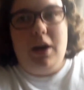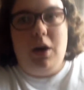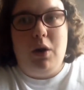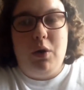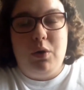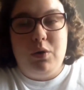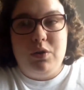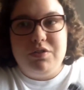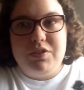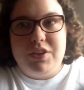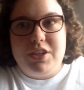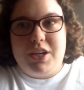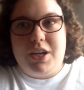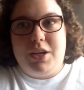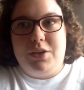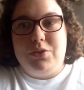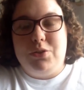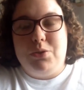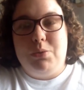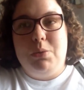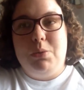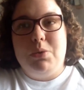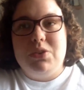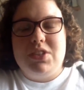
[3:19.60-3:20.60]
old videos,
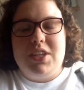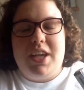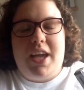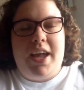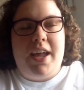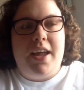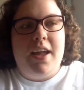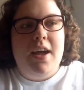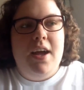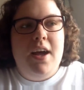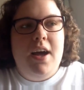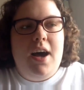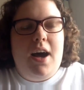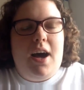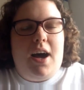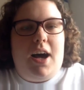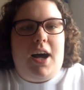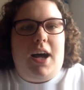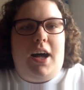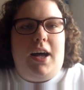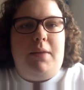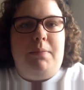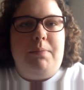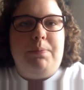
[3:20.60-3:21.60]
you will see
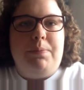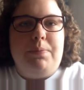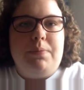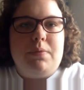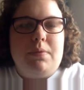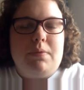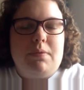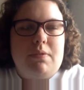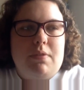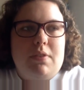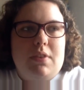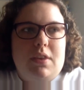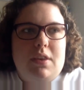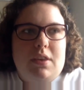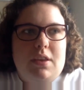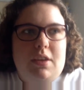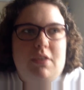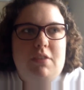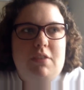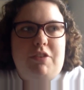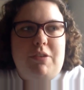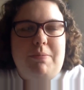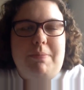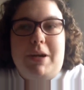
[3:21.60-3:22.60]

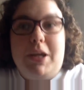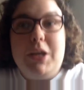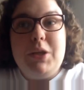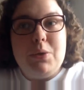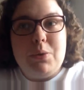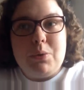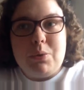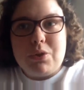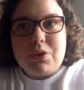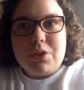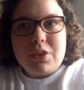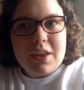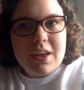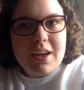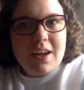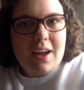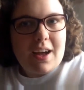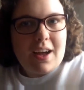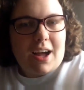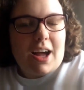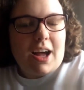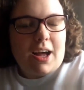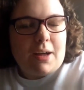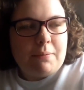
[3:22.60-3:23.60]
from my youth
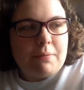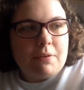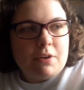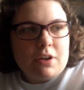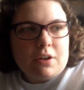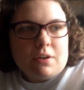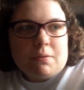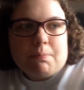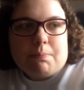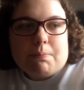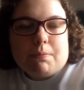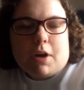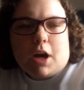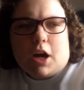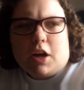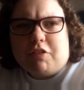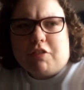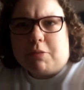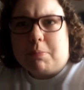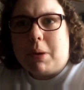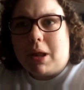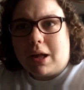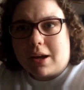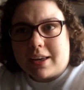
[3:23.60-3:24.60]
over
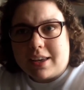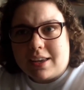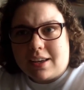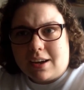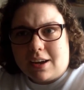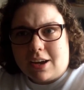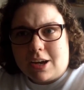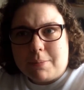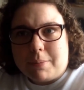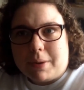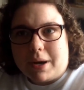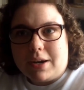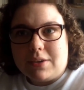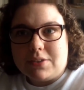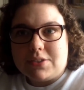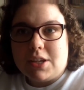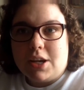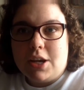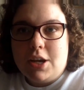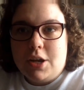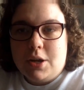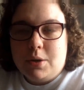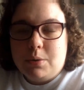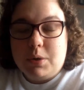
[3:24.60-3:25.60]
plucking eyebrows,
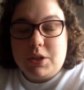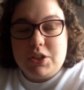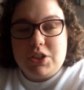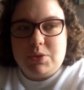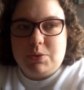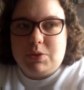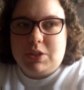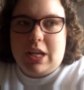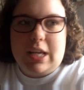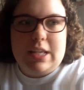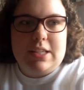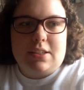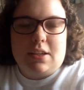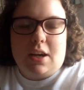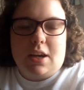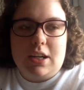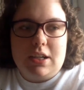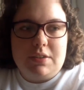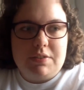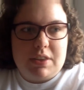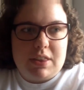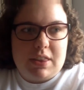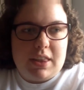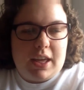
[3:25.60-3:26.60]
which is kind
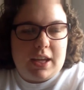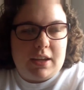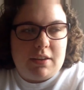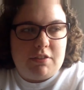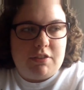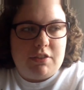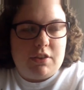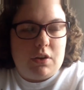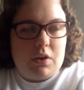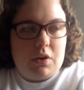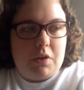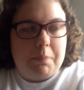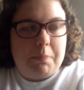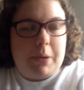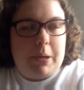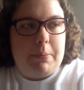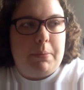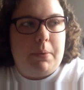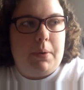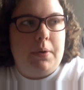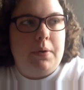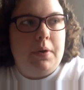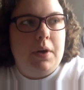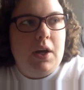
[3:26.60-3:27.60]
of a thing for a lot of
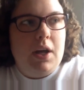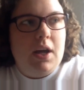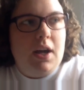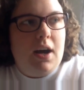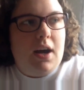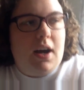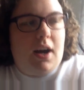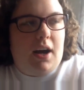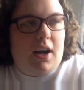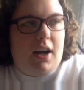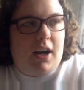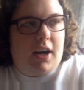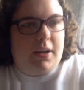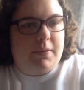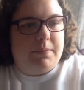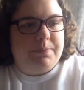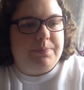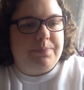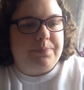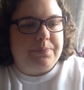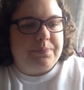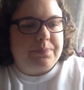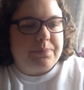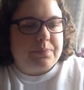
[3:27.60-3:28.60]
people
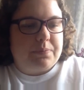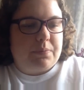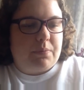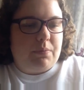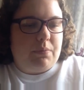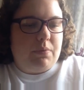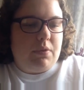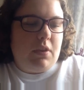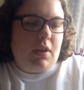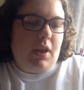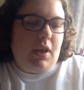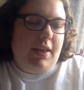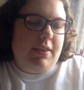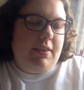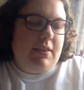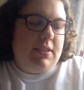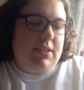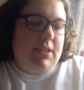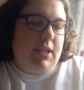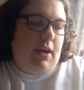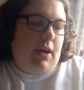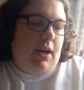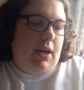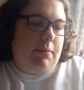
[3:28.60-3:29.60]
at the
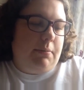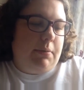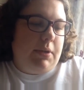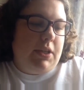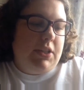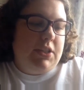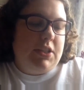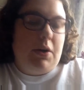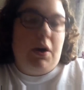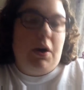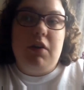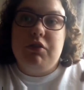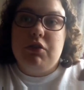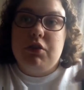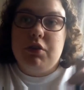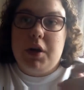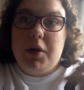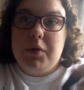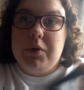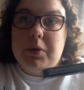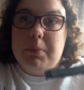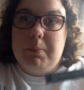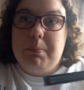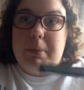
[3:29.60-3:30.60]
time. So I've
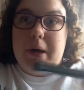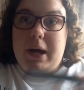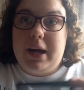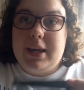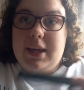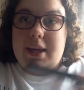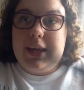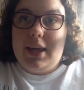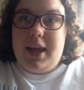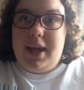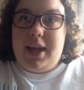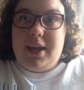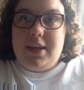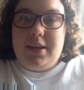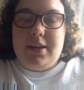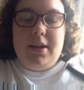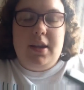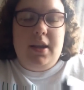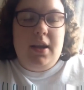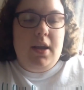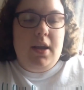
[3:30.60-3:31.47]
grown them back in.